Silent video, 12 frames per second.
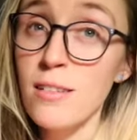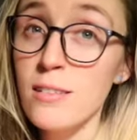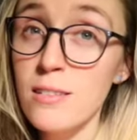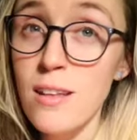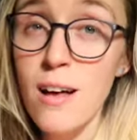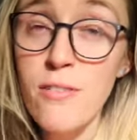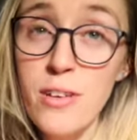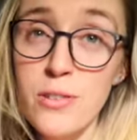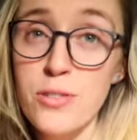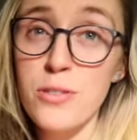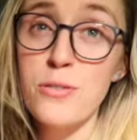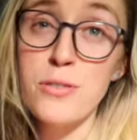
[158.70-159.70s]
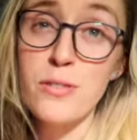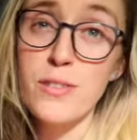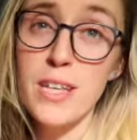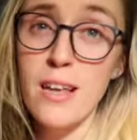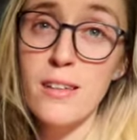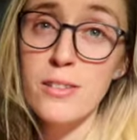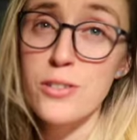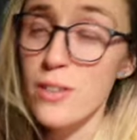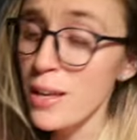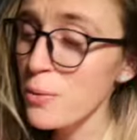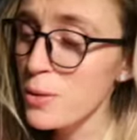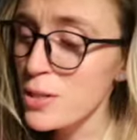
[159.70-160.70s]
love his use of the English
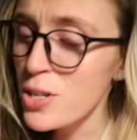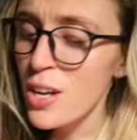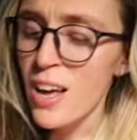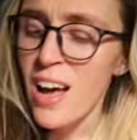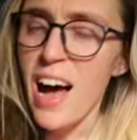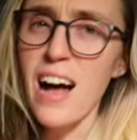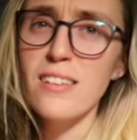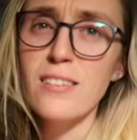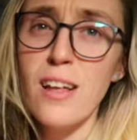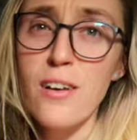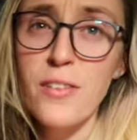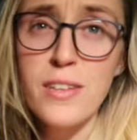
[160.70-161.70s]
language. I love